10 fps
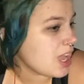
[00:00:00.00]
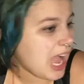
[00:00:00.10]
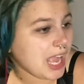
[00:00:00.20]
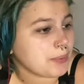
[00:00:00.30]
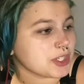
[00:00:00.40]

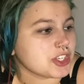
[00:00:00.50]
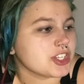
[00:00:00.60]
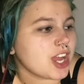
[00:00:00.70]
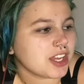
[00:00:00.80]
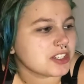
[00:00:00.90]
I was
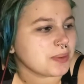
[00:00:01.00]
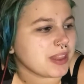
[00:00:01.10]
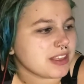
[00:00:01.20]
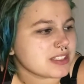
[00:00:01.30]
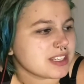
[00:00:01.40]
shocked by
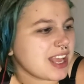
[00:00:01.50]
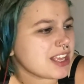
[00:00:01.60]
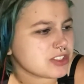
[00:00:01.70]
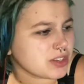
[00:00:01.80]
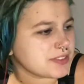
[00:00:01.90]
this and
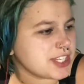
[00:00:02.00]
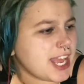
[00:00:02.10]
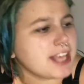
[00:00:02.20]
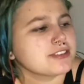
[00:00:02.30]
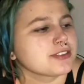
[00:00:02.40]
asked her if she
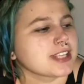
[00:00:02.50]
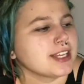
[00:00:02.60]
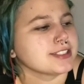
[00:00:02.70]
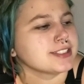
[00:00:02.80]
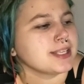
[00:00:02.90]

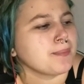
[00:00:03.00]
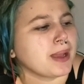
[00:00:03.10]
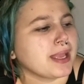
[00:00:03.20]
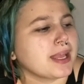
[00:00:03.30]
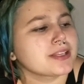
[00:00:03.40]
exercises at
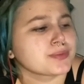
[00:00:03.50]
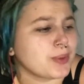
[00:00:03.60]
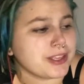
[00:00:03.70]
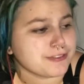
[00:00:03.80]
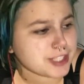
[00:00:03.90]
my
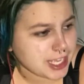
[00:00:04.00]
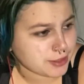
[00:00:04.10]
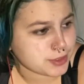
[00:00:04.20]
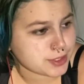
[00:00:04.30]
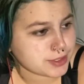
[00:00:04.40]
ex-wife's
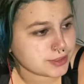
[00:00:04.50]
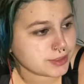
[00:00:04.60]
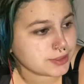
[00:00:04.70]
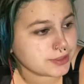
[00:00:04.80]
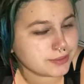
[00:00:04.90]
house.
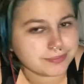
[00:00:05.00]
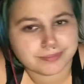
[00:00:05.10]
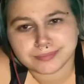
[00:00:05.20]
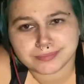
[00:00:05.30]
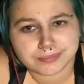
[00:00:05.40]

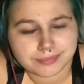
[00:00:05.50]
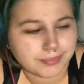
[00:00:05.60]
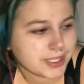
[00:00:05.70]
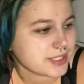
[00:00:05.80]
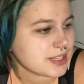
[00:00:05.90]

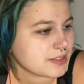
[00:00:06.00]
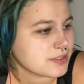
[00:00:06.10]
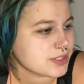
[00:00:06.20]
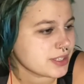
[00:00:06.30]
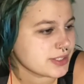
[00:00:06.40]
Because
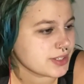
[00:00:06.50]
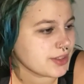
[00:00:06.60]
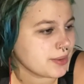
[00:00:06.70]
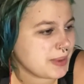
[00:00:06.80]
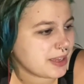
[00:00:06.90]
exercise is all
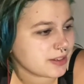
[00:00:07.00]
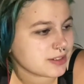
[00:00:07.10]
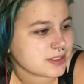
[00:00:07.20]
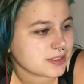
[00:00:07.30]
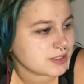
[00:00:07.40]
that
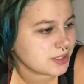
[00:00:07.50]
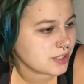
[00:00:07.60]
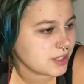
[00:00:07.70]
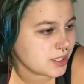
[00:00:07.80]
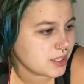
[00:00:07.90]
matters.
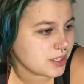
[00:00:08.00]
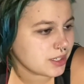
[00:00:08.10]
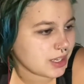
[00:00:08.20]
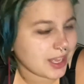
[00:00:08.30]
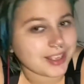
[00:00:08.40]

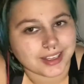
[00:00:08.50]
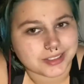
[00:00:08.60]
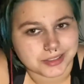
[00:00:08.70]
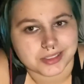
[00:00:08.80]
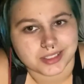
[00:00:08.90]
I
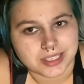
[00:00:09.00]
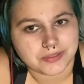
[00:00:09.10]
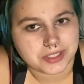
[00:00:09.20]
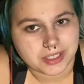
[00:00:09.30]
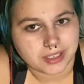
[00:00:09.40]
exercise
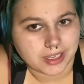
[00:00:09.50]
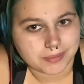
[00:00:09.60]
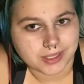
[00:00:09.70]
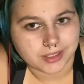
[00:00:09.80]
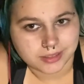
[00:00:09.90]
every day.
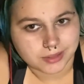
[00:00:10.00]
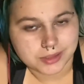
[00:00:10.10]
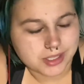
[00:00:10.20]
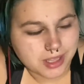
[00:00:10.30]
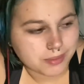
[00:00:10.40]
I'm not
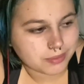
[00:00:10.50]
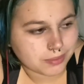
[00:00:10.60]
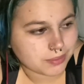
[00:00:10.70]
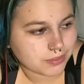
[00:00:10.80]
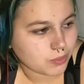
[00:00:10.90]
losing that
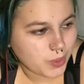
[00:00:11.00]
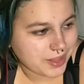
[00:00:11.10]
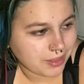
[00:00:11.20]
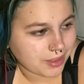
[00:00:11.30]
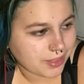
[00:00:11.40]
weight
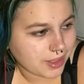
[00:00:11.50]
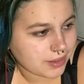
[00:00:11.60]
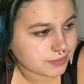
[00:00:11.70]
like that.